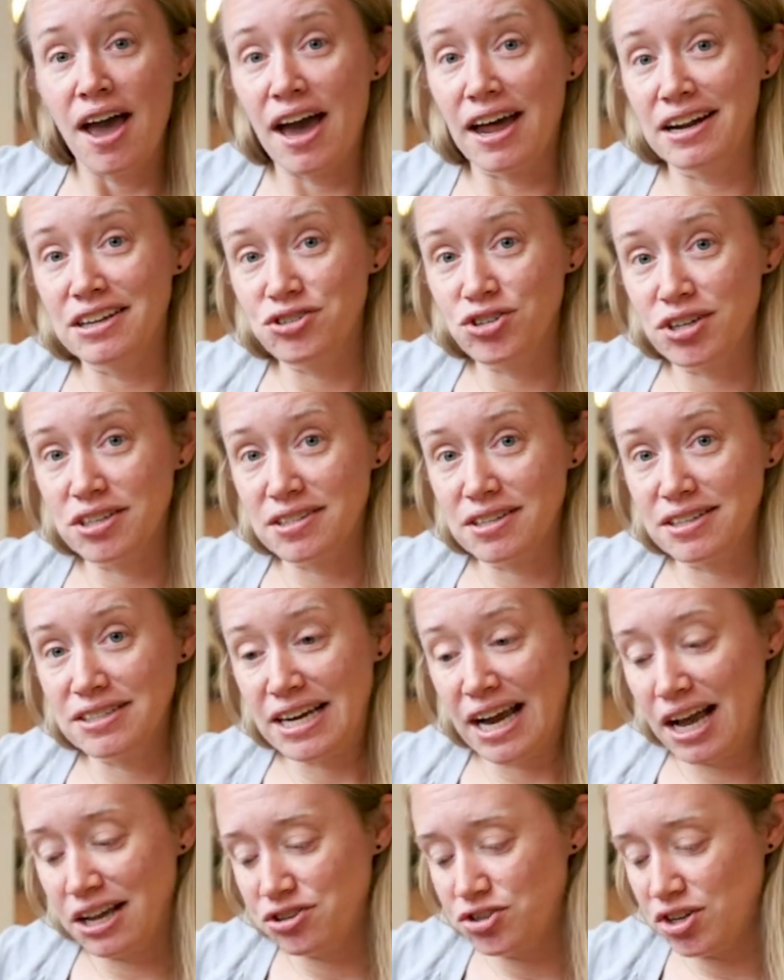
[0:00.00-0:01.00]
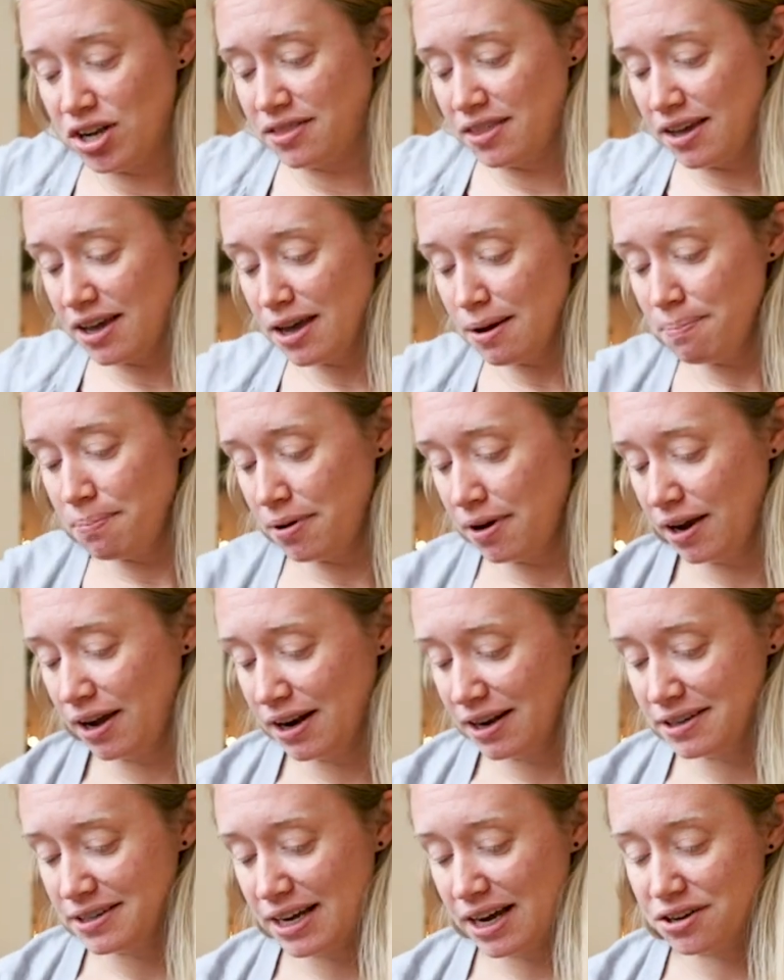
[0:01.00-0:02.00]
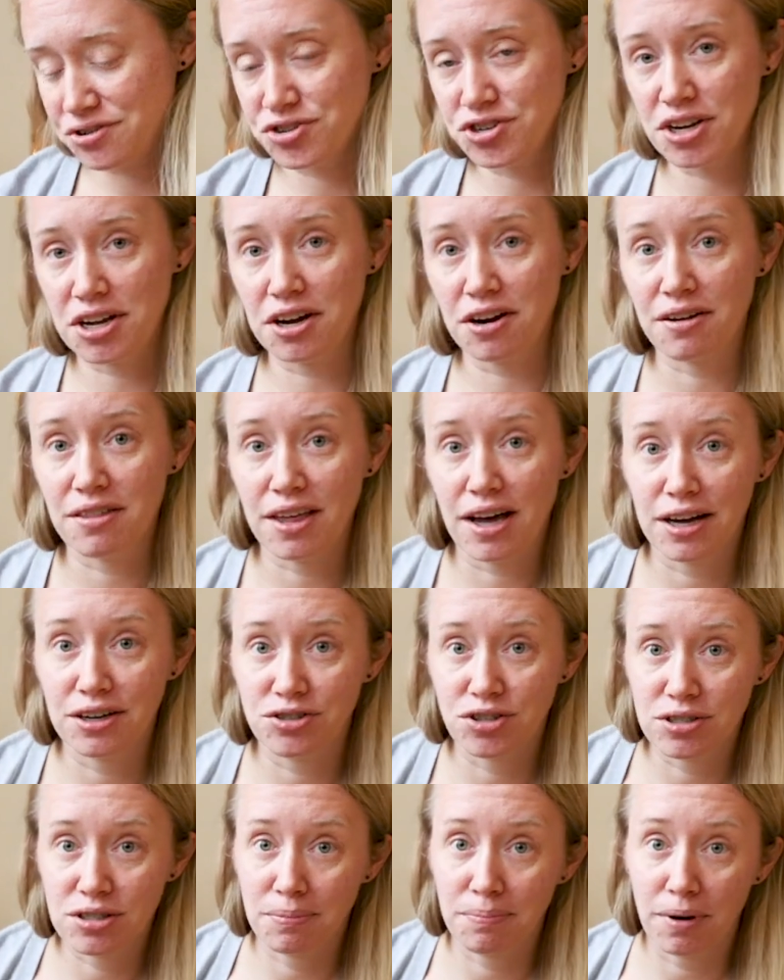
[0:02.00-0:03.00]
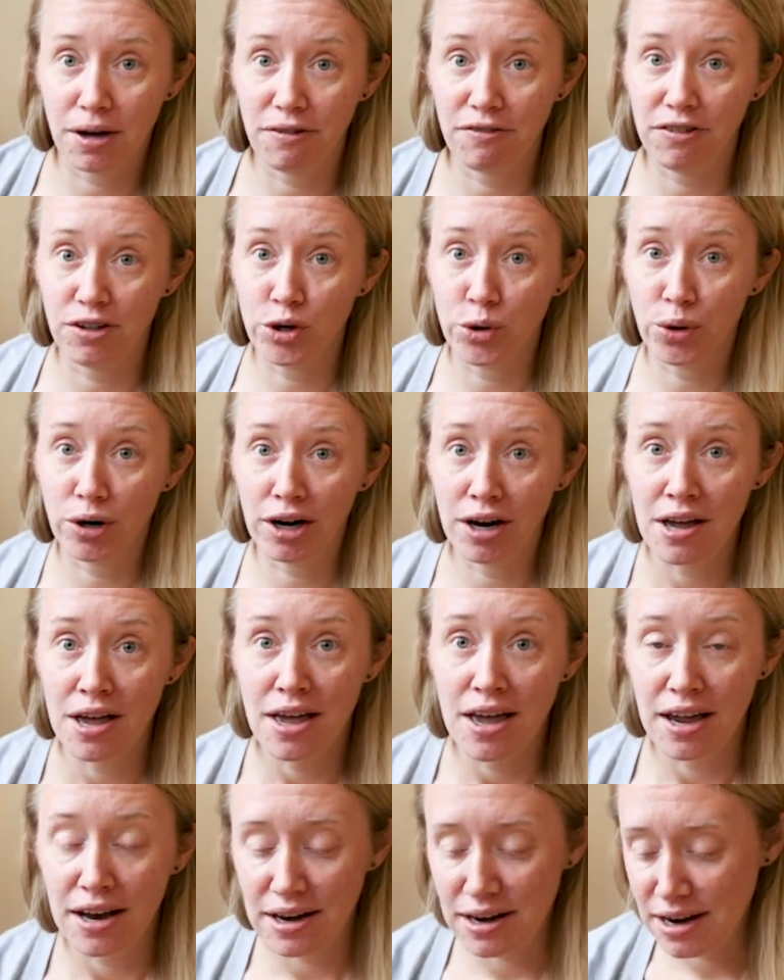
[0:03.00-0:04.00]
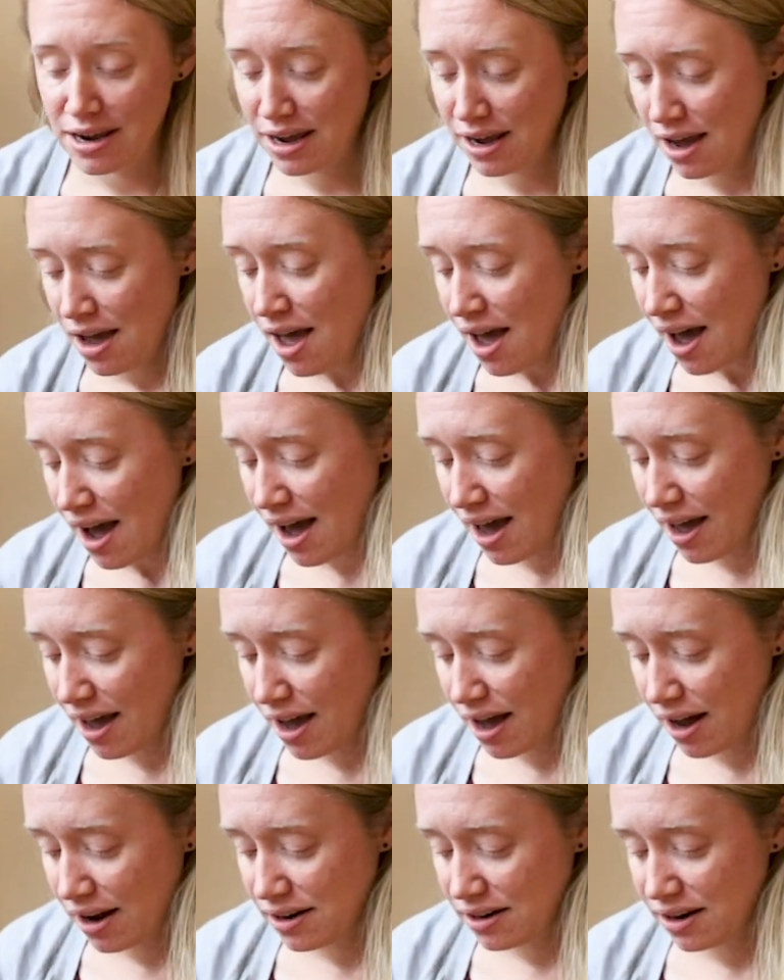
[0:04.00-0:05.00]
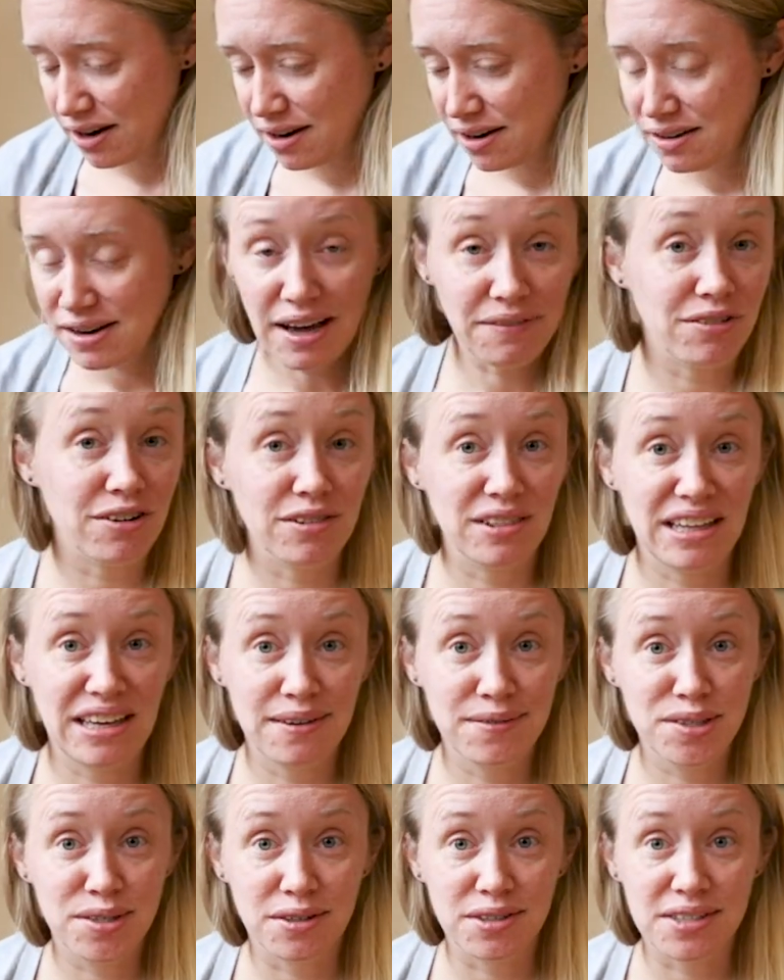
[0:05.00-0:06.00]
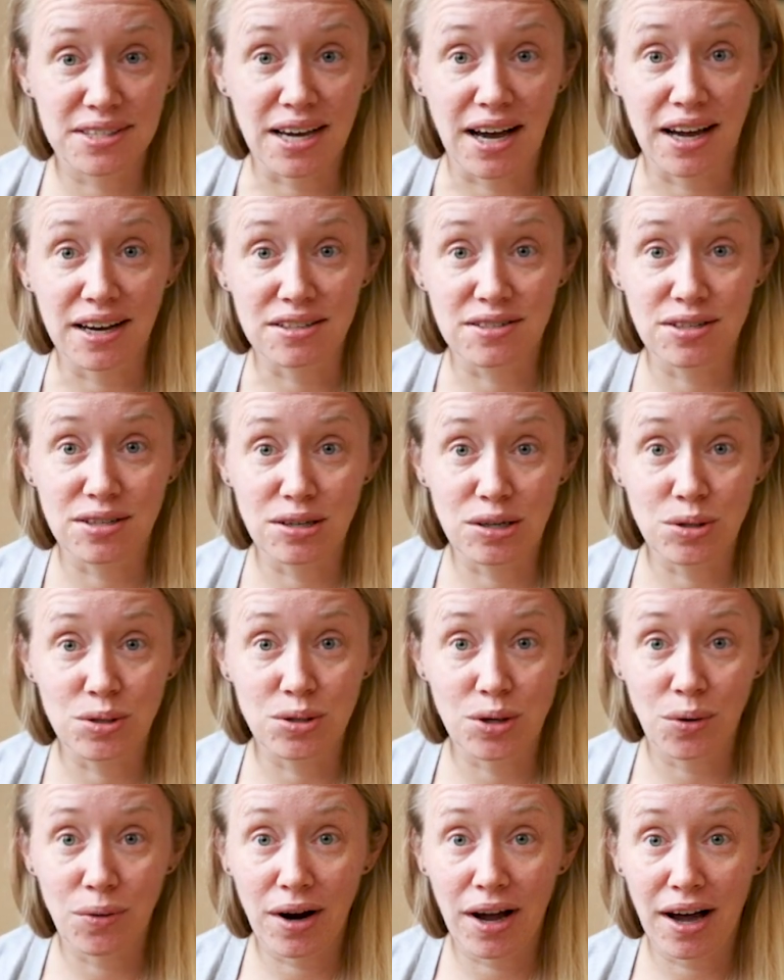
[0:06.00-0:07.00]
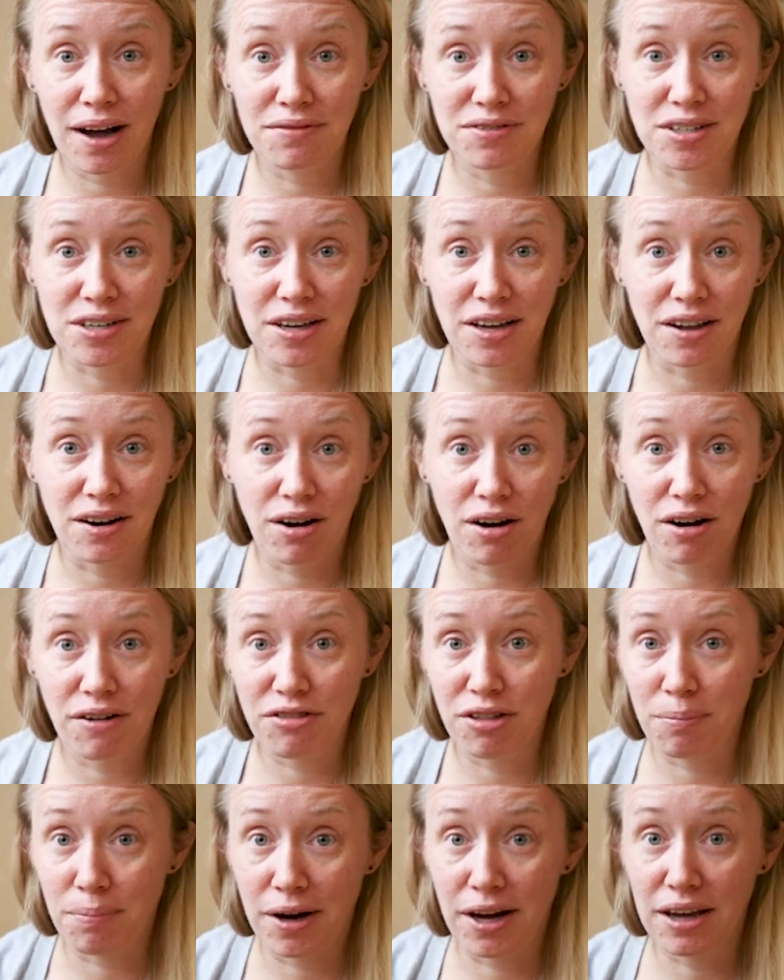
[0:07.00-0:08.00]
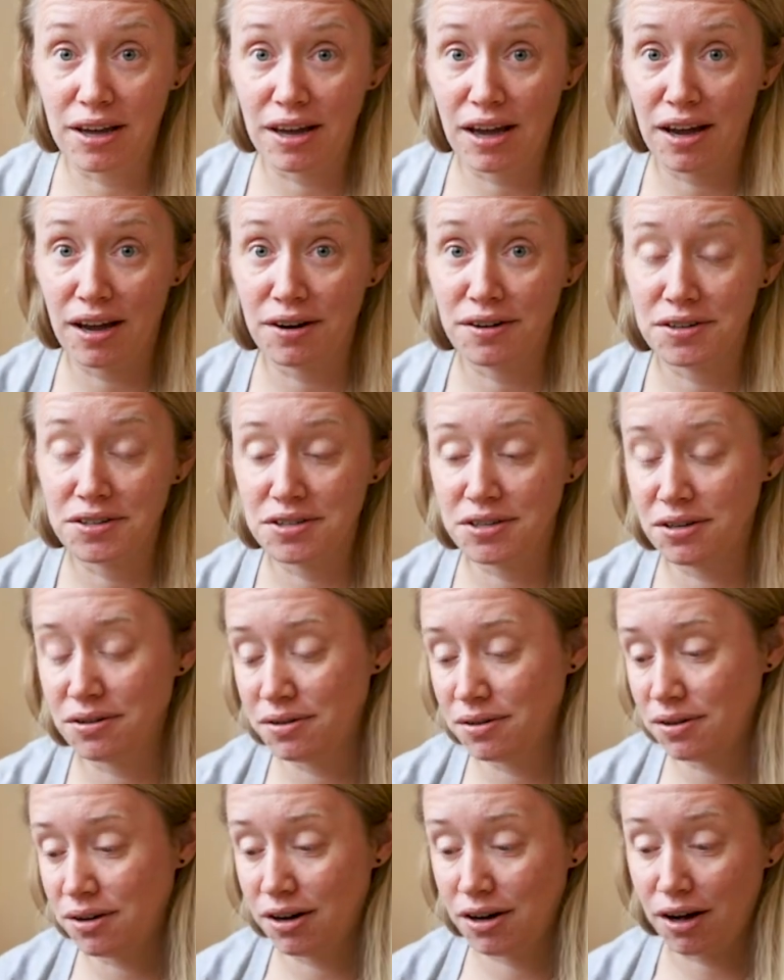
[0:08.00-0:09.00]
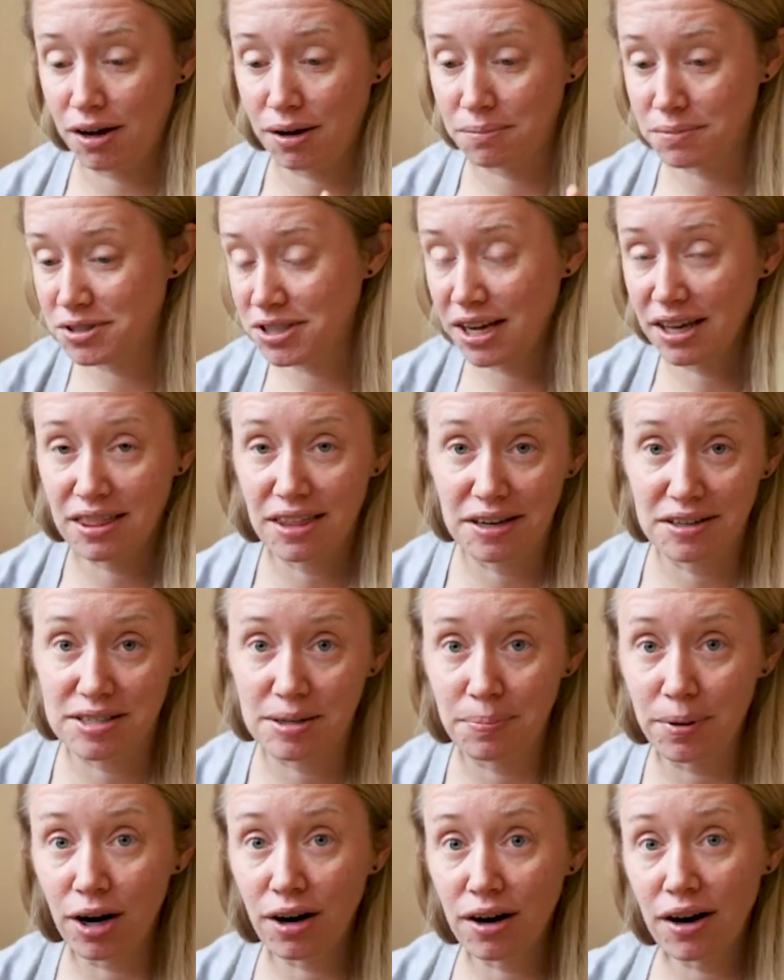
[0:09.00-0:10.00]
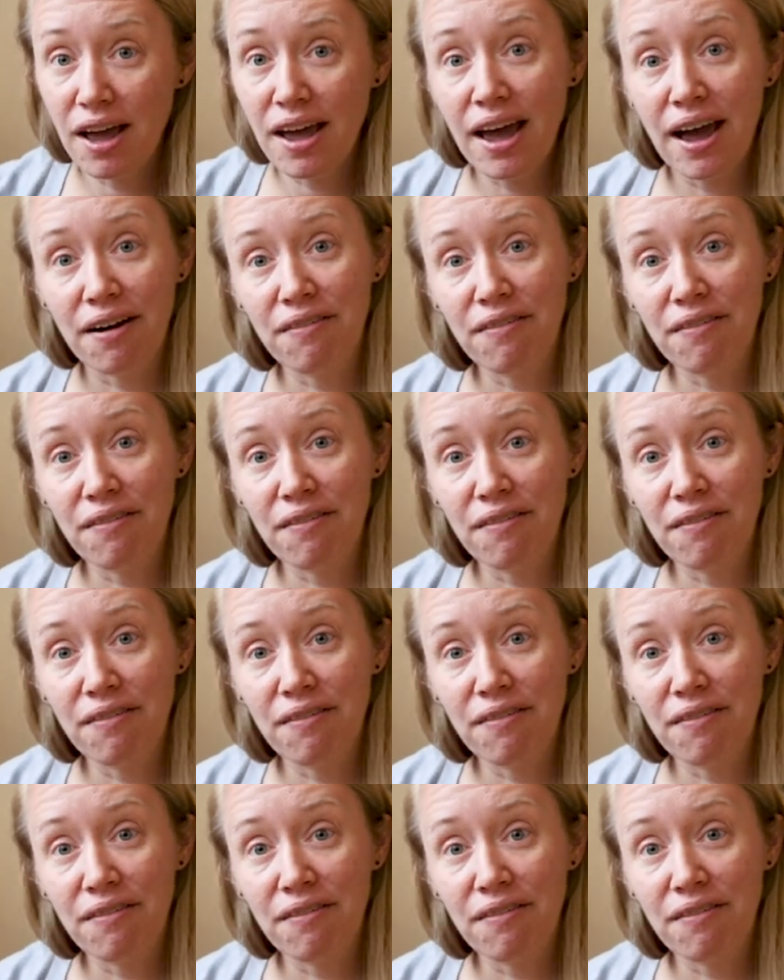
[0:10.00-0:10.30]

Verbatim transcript: And it's just attached at the hip and attached at your thigh, just above your knee, and never leaves your side, so you don't have to get off the bike and Um, take things apart.